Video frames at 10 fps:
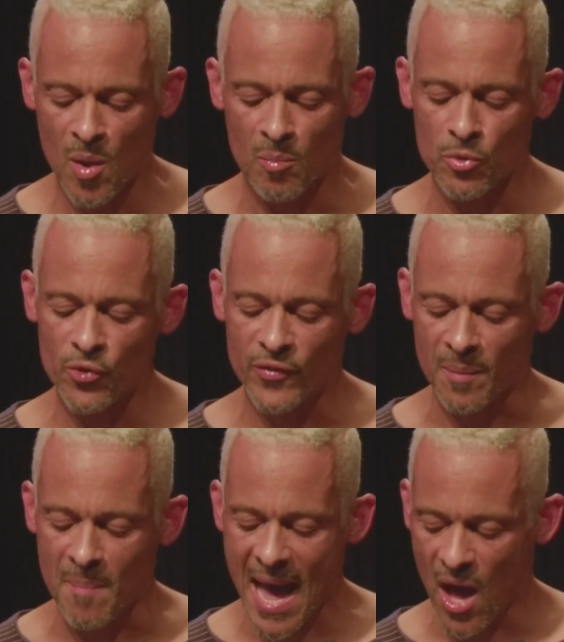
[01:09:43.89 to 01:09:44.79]
moving
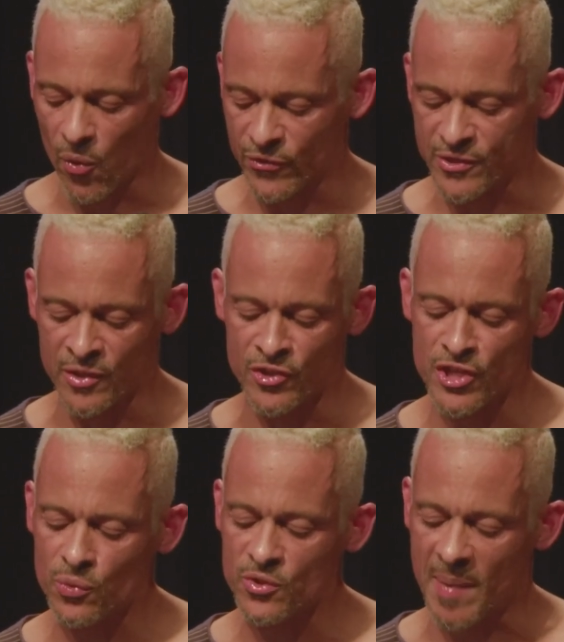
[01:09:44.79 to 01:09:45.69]
mouths and
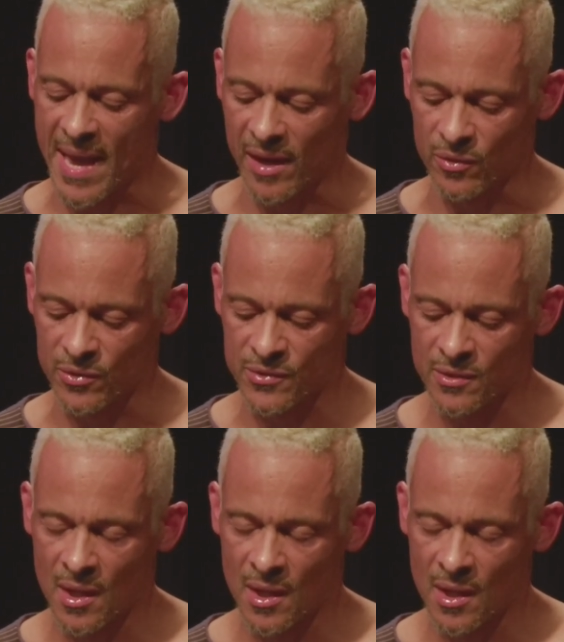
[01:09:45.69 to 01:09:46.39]
news banners,